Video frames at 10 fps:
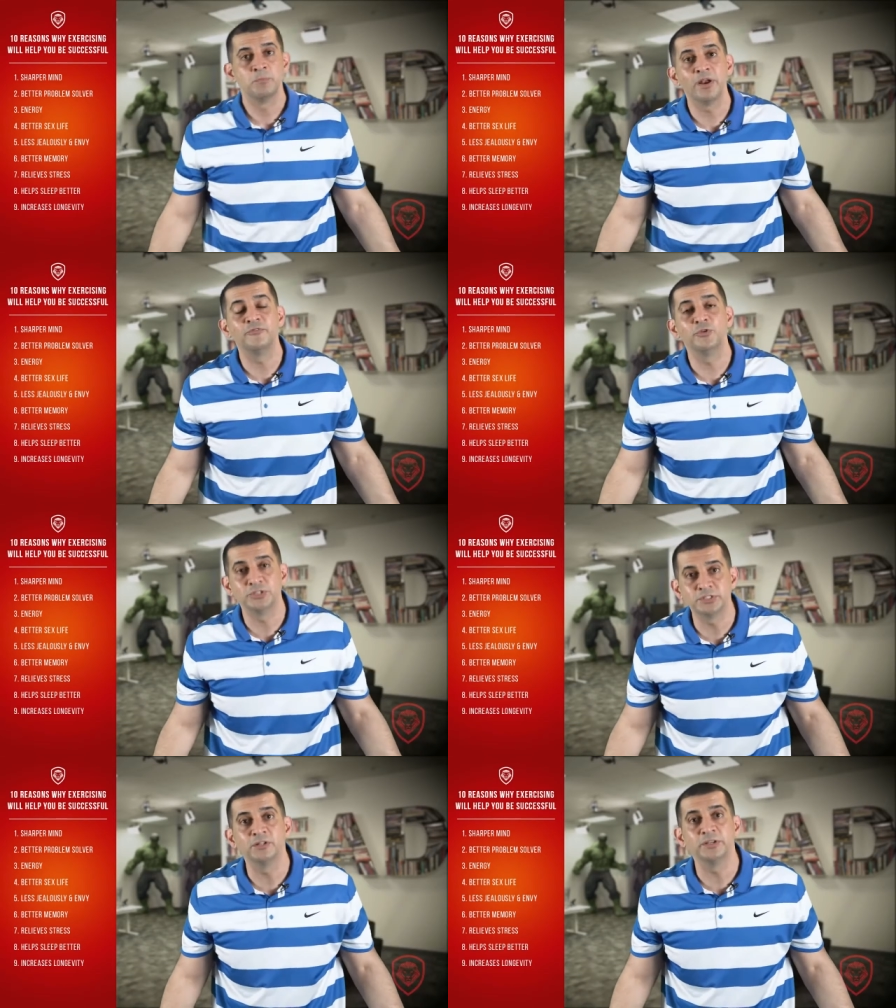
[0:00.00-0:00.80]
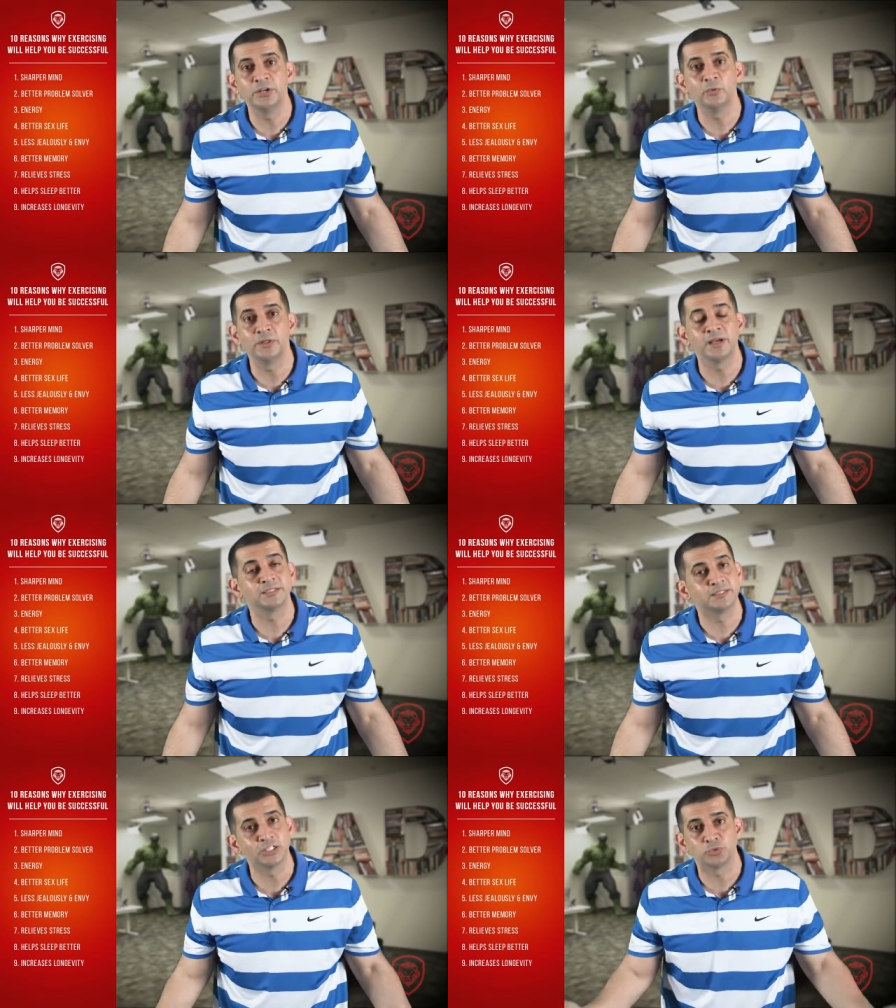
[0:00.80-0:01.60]
But if you're still here with
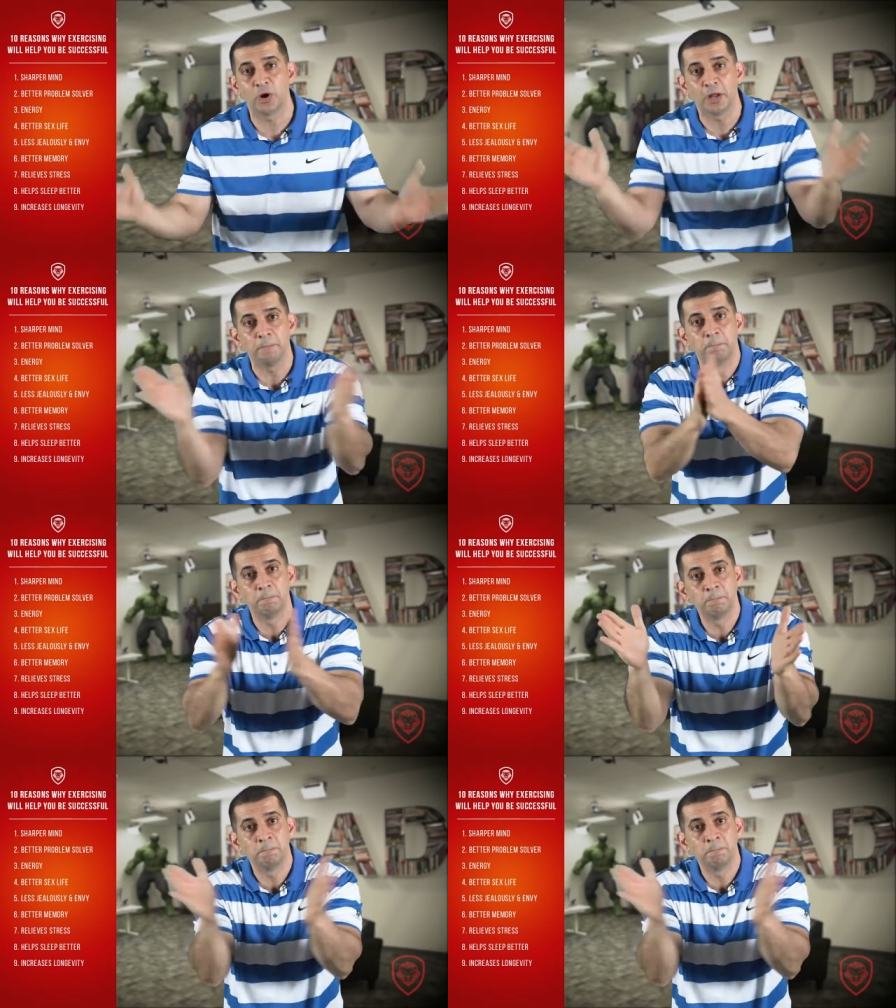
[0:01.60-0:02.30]
us, guess what?